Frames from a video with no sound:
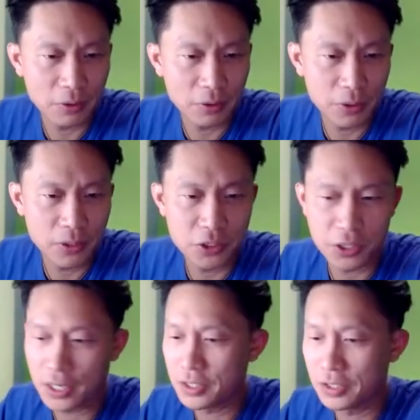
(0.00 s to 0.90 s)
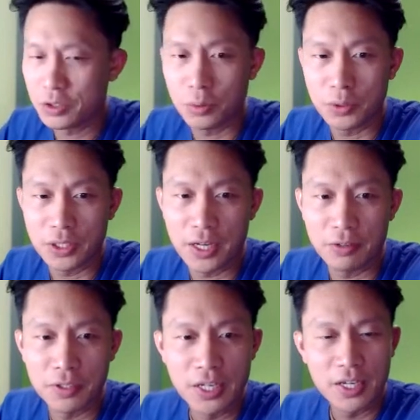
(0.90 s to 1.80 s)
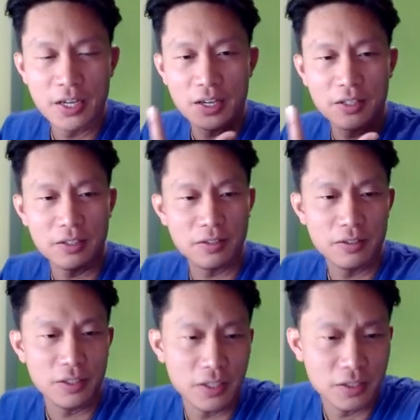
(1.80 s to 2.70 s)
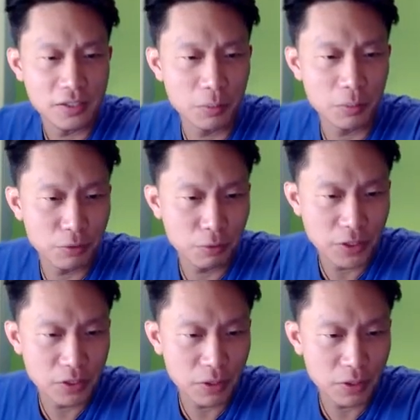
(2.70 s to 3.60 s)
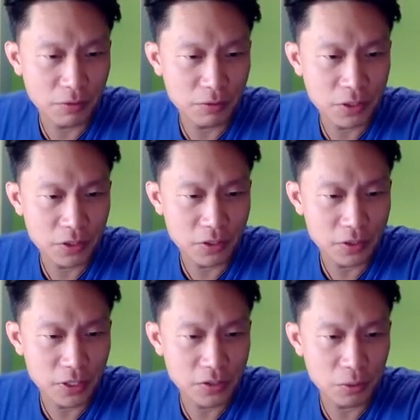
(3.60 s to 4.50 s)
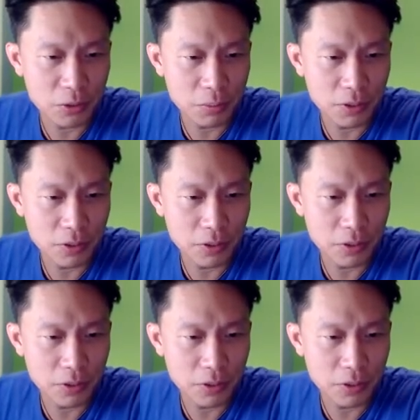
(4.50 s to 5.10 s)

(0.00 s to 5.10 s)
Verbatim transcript: I'll go ahead and let you guys in so we can have somewhat of a face-to-face conversation, because that's always better.